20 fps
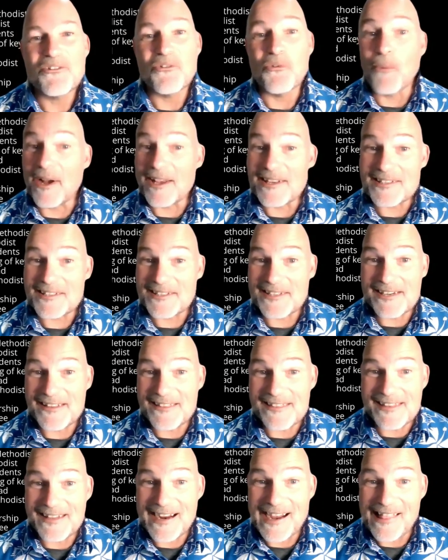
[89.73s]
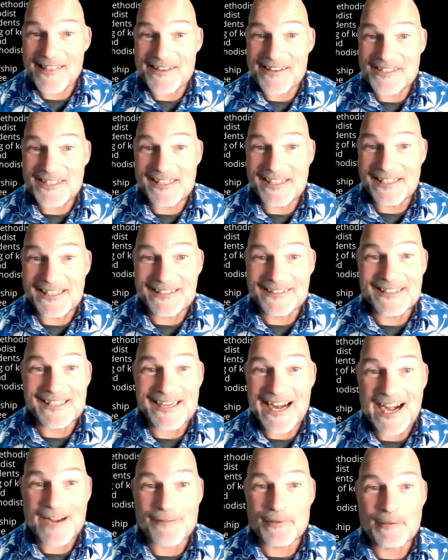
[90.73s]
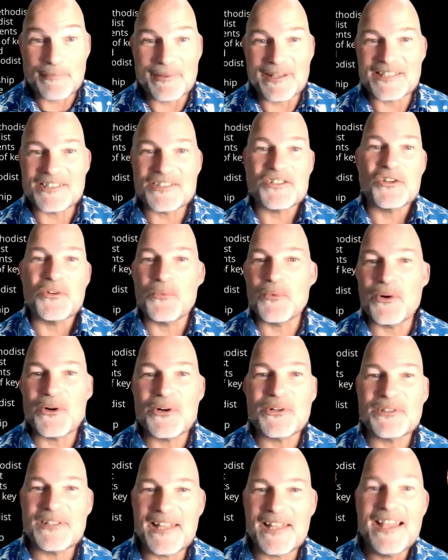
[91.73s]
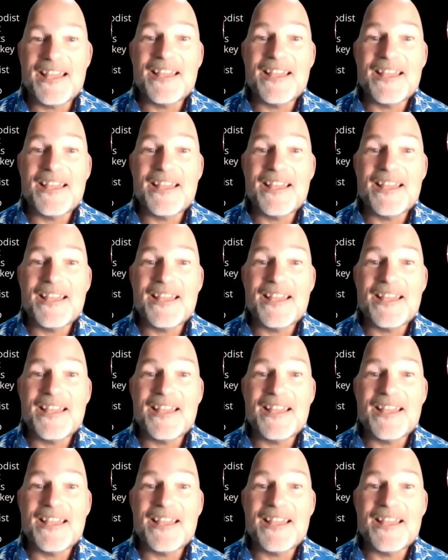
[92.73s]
Wesleyan Theology to Undeniably Bless Your World,